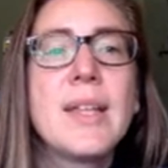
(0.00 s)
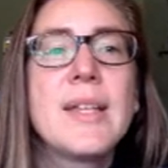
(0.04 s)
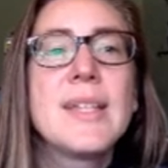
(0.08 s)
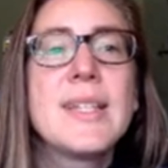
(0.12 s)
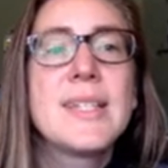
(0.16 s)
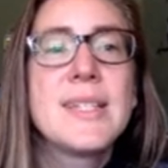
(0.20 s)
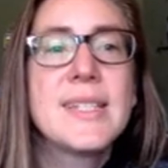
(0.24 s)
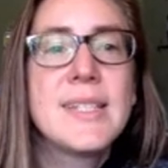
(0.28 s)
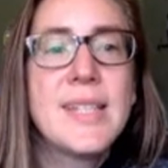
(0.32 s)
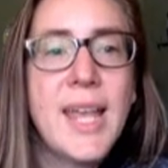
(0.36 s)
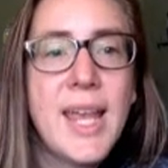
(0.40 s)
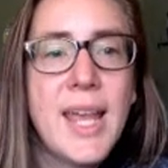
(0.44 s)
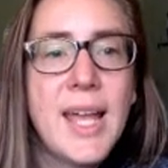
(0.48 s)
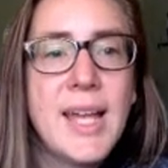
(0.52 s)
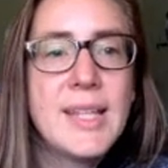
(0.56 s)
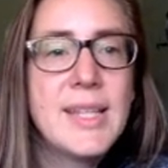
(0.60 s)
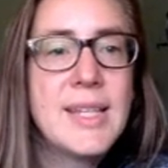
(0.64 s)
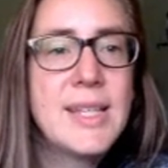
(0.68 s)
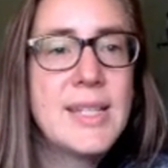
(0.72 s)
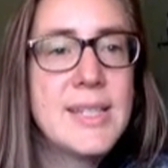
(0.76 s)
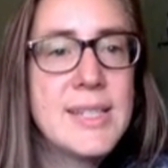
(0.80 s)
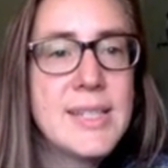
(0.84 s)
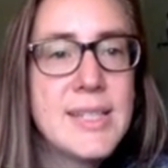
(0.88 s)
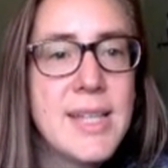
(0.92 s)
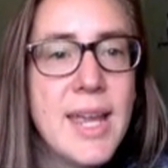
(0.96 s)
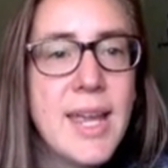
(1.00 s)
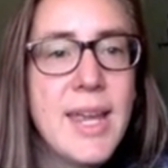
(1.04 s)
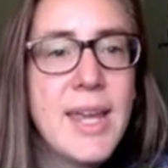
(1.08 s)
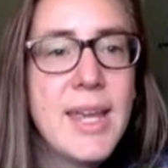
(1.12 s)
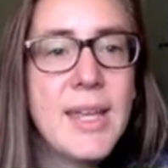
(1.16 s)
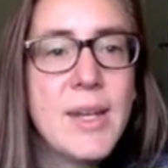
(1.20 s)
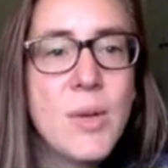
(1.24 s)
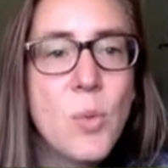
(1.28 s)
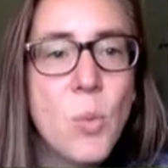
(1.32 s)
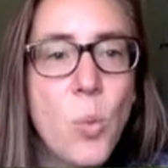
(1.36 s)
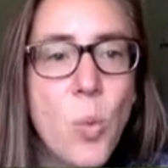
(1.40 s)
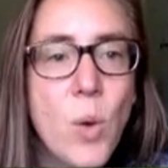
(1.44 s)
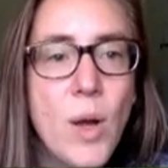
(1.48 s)
sand to stay
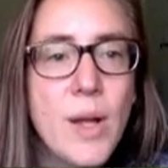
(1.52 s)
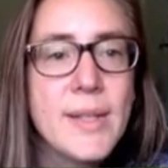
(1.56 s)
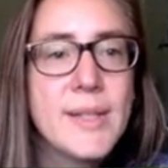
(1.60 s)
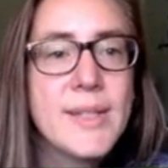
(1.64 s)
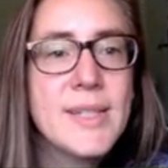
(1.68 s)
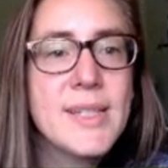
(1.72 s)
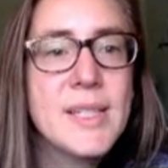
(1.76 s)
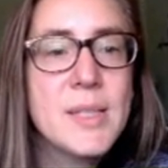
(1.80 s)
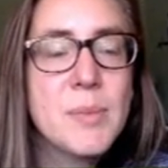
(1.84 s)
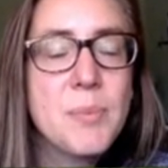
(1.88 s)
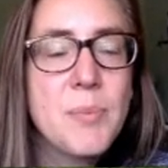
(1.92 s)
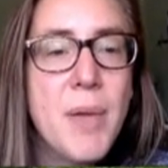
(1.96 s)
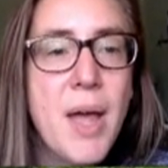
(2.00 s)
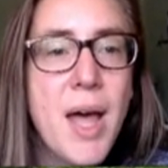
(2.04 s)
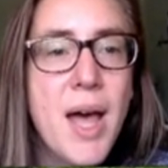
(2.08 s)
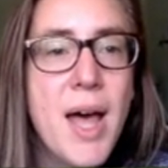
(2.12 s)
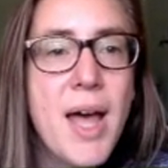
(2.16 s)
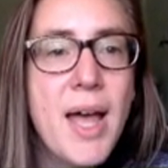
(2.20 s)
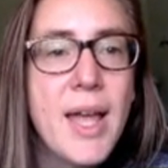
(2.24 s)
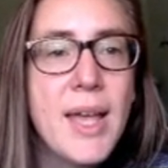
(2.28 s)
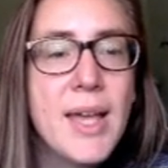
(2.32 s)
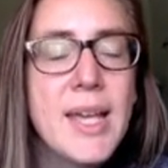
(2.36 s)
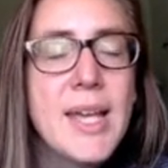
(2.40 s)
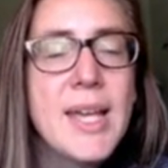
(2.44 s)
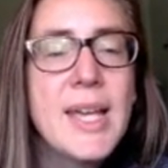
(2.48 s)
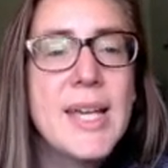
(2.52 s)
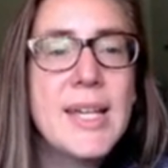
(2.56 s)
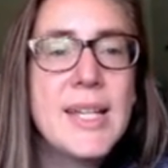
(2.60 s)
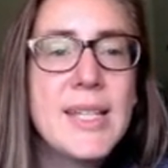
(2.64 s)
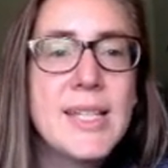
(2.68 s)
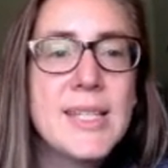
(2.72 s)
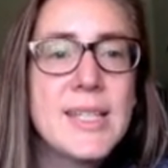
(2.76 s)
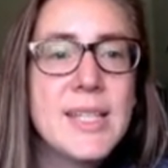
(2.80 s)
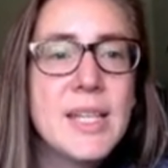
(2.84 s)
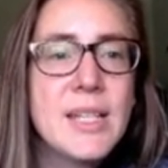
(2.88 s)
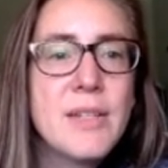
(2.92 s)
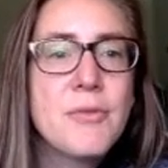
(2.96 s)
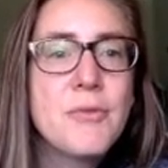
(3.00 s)
in one spot
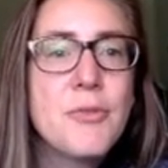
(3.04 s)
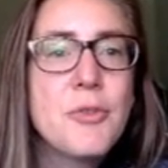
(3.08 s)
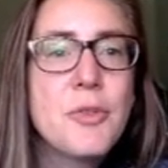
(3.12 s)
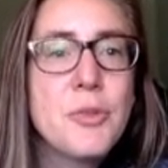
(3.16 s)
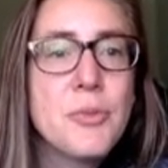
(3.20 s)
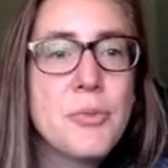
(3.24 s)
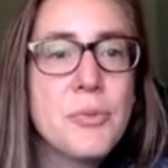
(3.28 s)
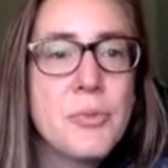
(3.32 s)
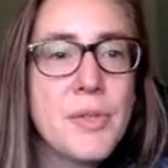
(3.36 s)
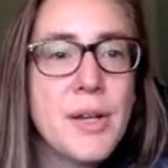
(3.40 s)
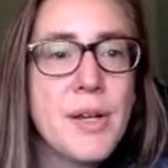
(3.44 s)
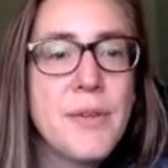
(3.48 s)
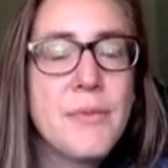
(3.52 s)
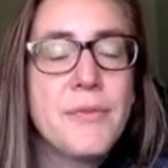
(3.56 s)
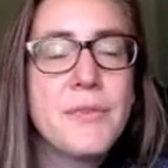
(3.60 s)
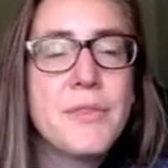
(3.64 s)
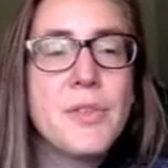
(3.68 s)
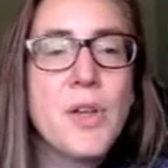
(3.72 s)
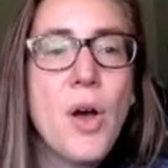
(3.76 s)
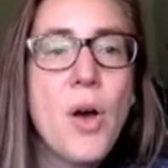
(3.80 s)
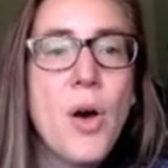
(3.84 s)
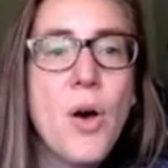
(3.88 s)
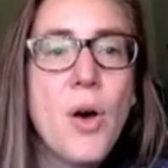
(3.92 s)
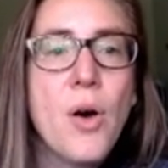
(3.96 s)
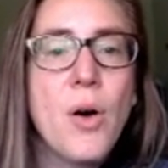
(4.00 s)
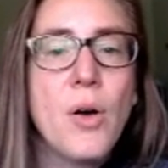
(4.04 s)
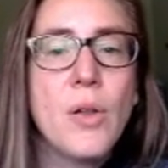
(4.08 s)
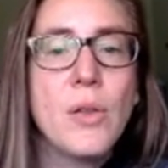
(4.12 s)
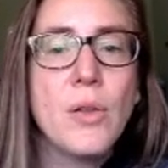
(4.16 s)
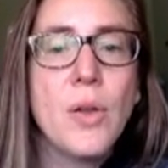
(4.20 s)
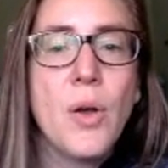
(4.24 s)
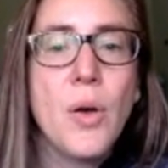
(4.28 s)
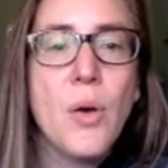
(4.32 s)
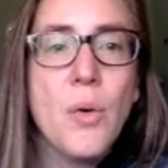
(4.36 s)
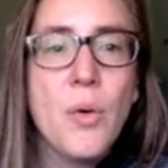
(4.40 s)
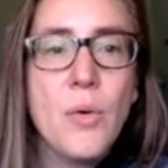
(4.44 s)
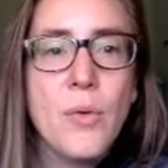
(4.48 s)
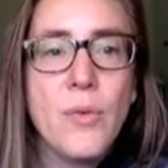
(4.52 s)
instead of drift all
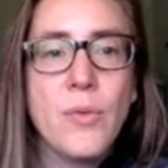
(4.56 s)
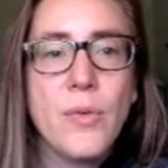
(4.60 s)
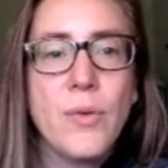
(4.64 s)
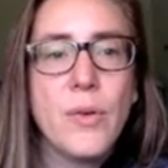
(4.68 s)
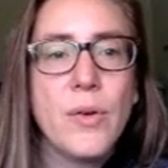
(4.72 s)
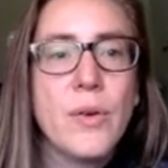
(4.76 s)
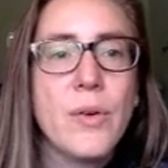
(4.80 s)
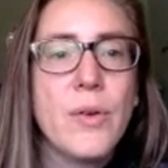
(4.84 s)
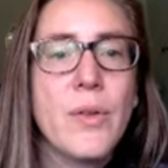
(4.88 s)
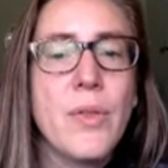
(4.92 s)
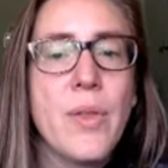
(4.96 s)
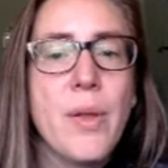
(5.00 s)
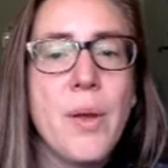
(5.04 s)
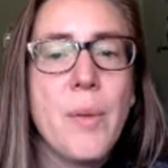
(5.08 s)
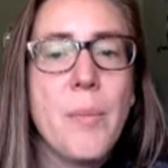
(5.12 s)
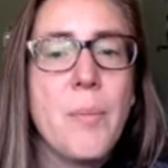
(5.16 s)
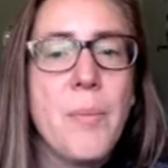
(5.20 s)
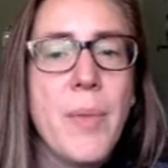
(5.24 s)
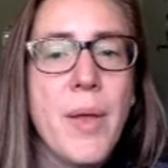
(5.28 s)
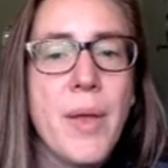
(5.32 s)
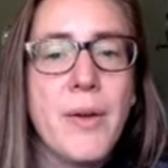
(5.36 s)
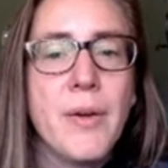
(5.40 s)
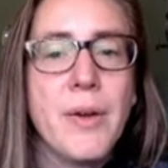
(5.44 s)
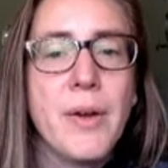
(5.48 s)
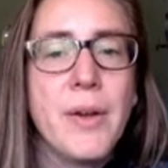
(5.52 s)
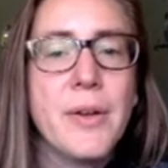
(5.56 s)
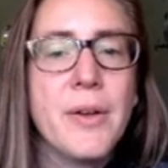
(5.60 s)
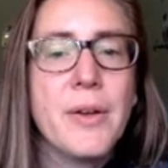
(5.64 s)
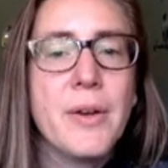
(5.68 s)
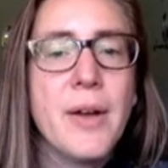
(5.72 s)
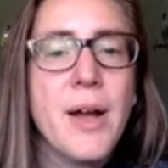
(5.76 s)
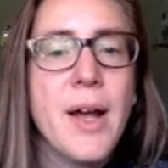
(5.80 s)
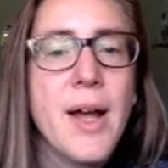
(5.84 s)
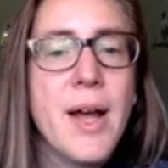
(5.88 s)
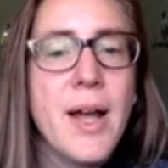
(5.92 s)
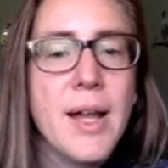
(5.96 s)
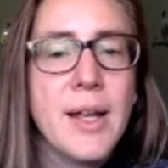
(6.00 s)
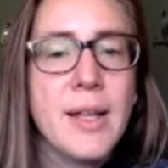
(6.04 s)
over the barrier
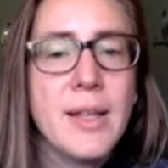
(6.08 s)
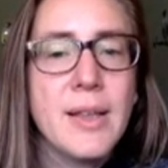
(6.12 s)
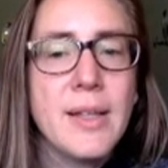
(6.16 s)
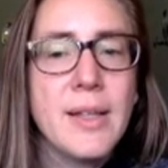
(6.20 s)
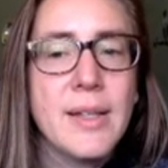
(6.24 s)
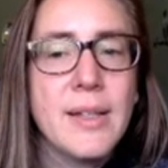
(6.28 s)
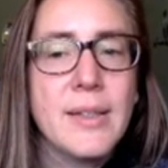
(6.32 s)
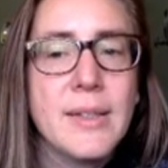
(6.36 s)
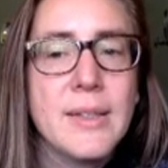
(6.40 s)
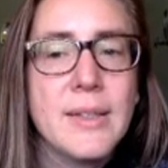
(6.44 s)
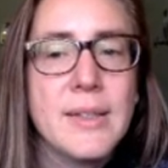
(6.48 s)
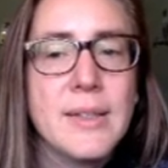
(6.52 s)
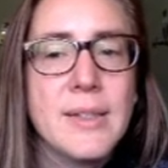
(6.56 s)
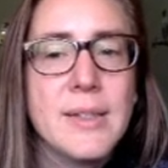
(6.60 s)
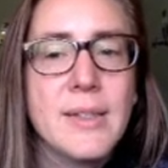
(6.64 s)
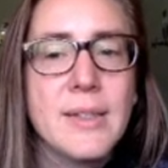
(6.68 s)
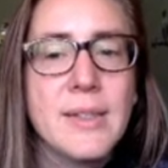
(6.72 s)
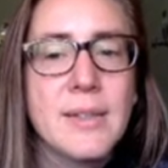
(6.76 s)
island.